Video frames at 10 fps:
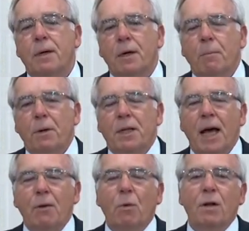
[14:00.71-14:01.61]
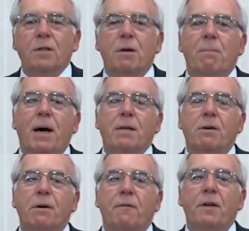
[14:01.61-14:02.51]
But then what does it
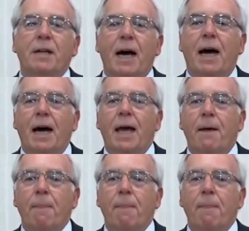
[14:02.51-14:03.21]
matter if you die?